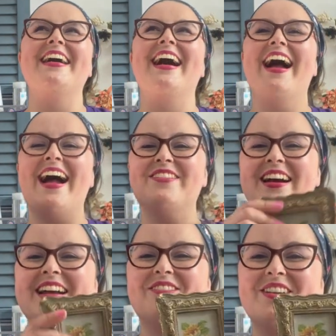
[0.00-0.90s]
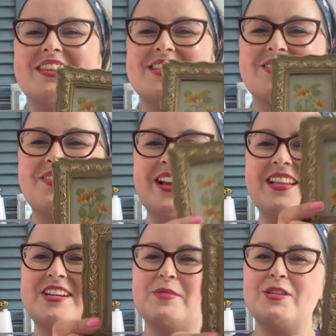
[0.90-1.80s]
I've got to put this with my
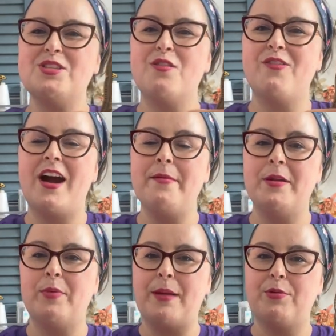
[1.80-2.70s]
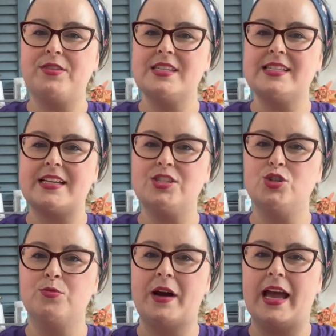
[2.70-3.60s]
collection, but so far I've been, I put this next
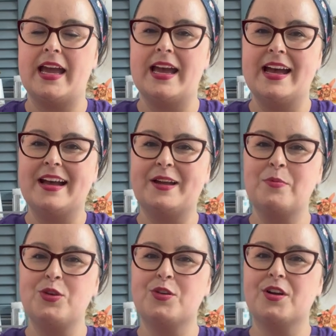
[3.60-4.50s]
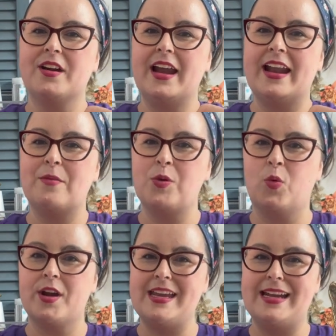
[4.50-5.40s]
to my computer, and I've been
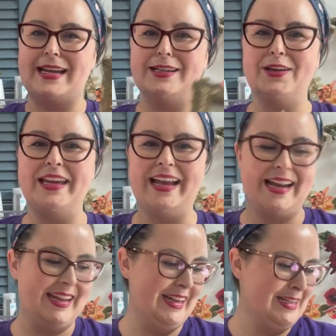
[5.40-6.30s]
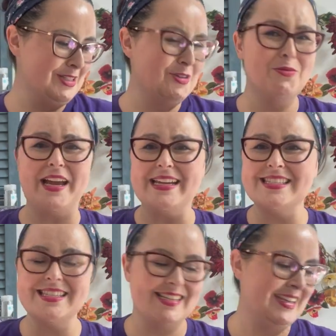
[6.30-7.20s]
working and looking at it, and it's so
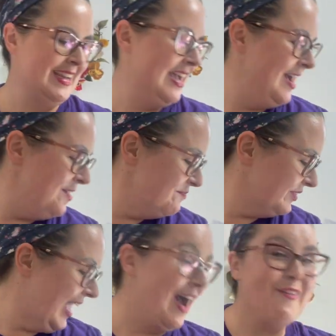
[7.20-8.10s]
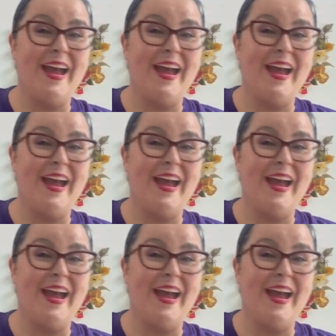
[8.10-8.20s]
nice. Okay,